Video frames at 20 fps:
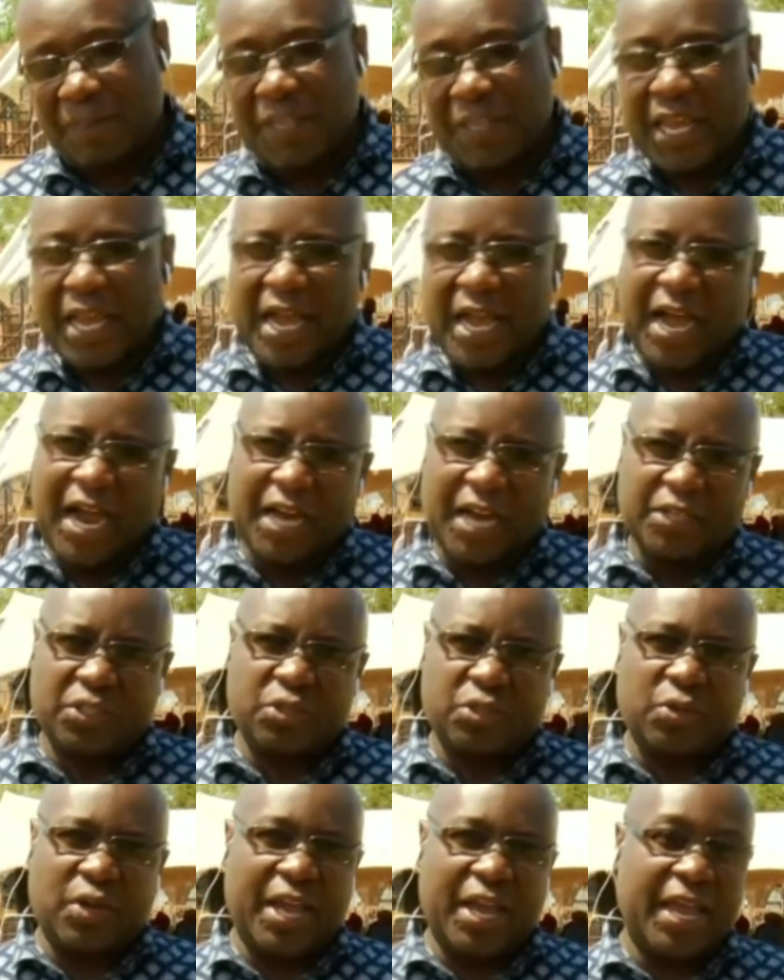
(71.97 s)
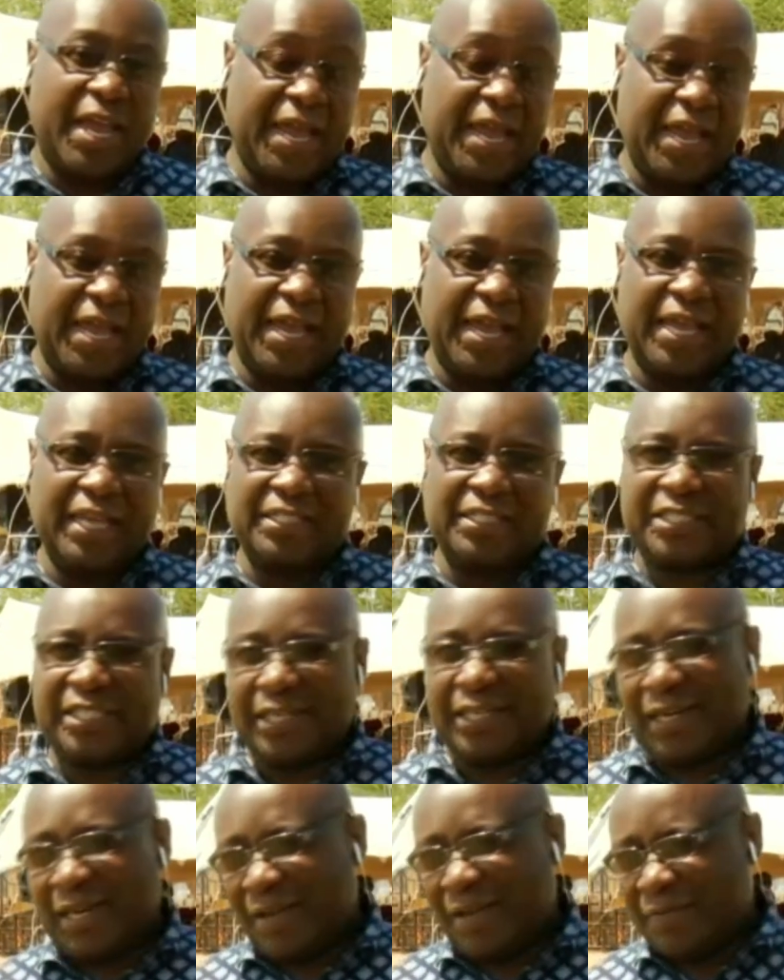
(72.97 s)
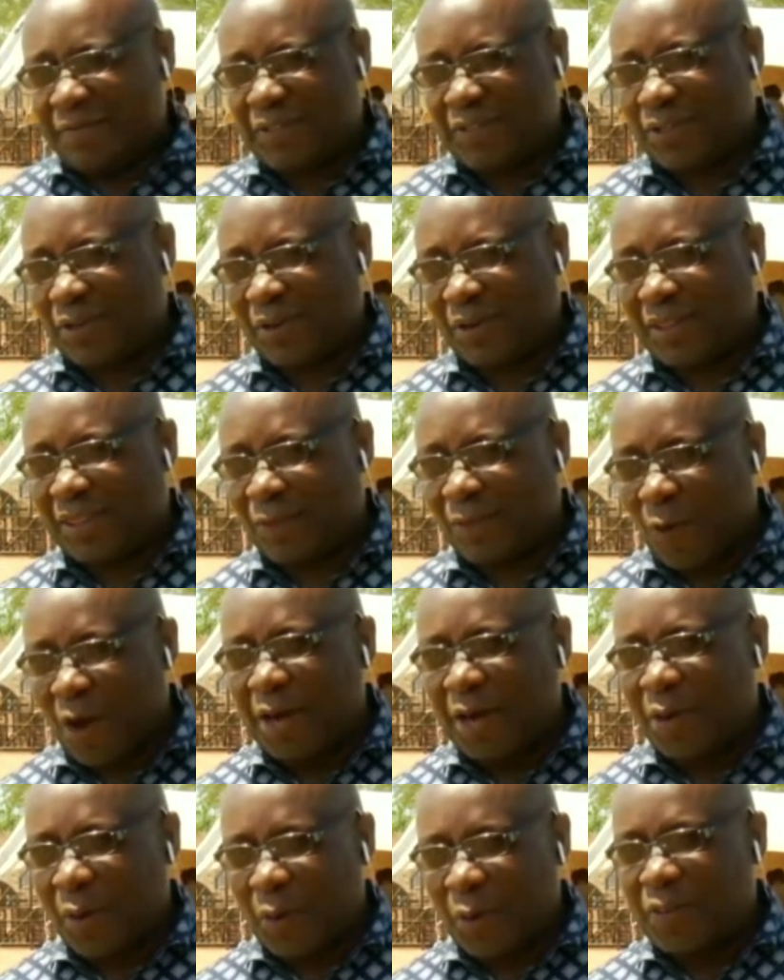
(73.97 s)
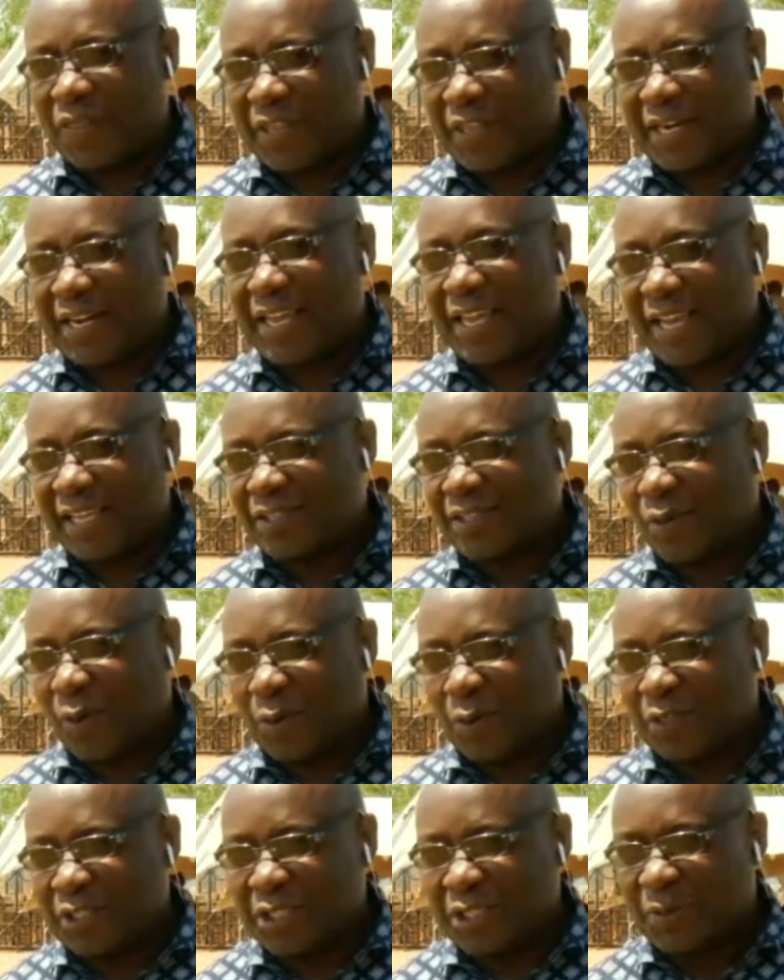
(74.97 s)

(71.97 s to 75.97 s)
Uh, to her, she lived one hundred three years old.